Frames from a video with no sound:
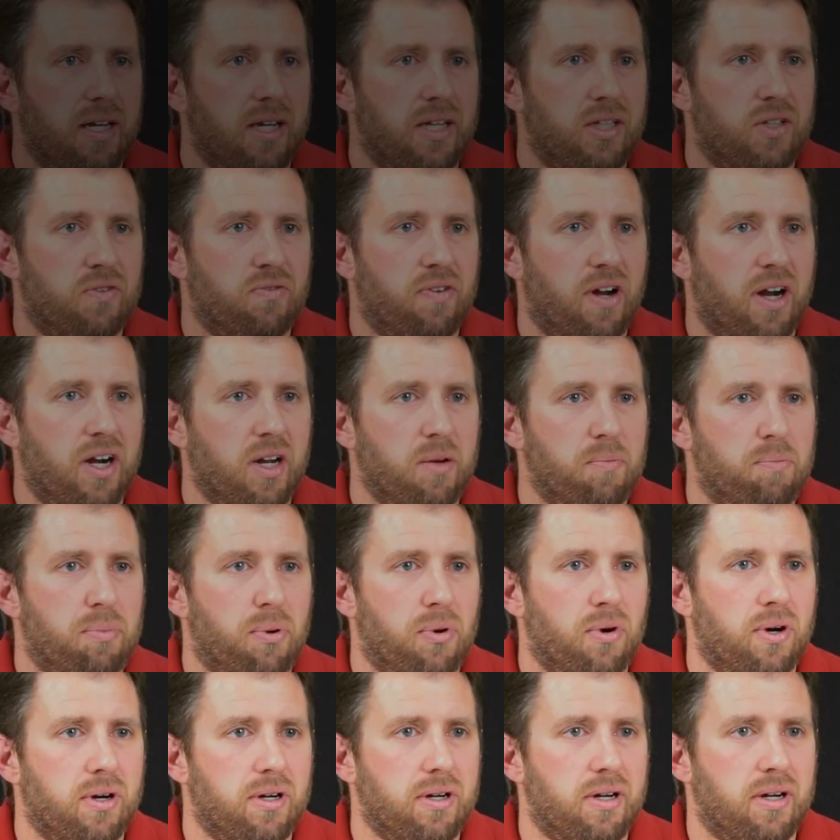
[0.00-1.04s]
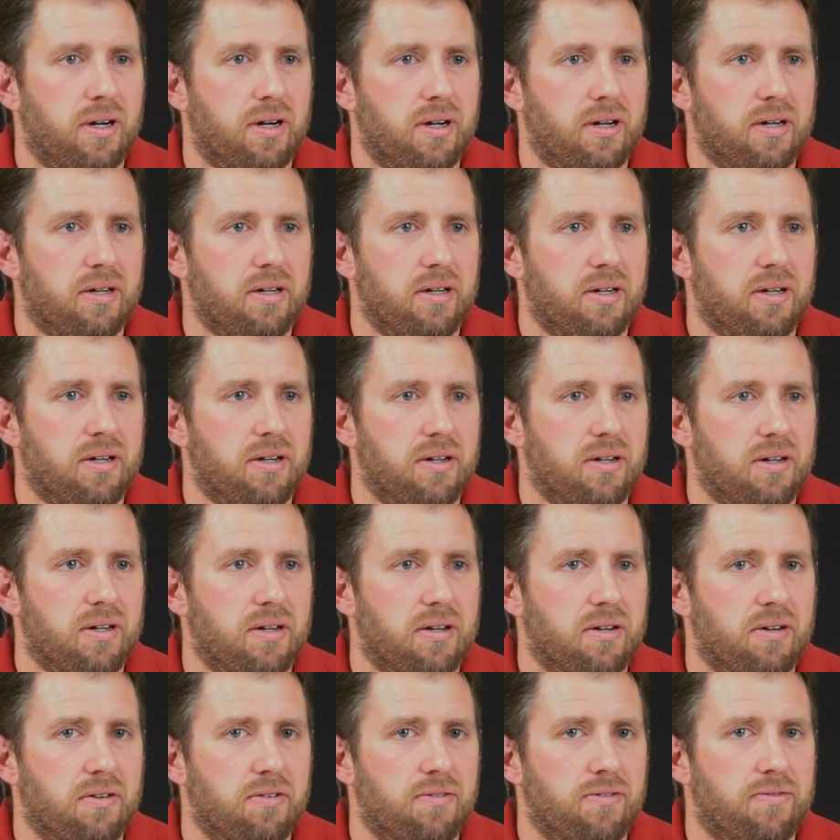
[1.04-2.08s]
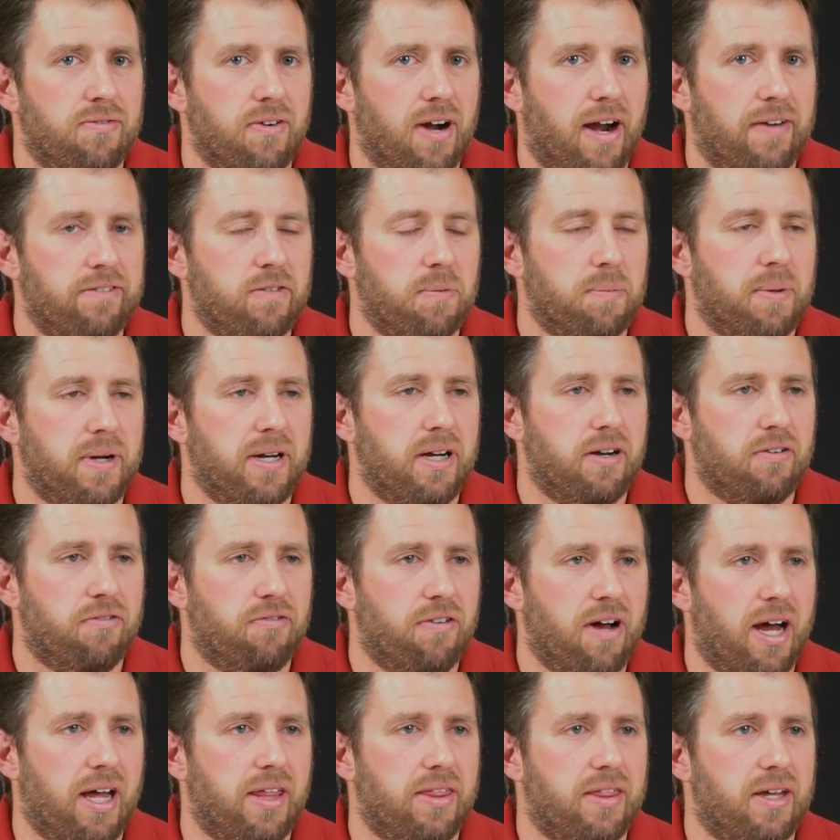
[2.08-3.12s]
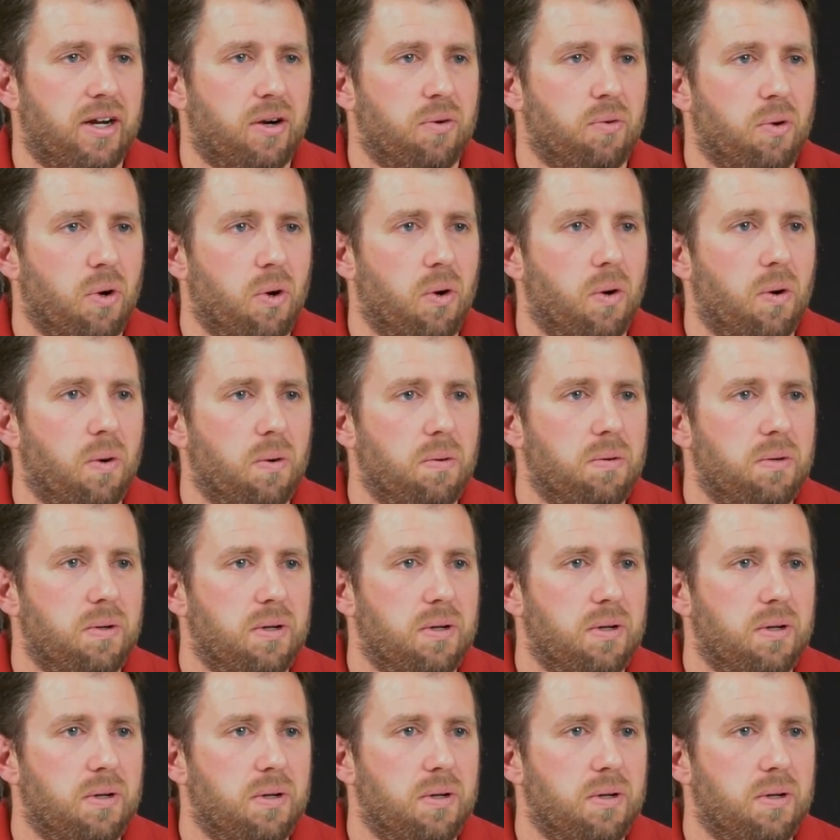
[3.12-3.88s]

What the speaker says: It's very important for everybody to find their role.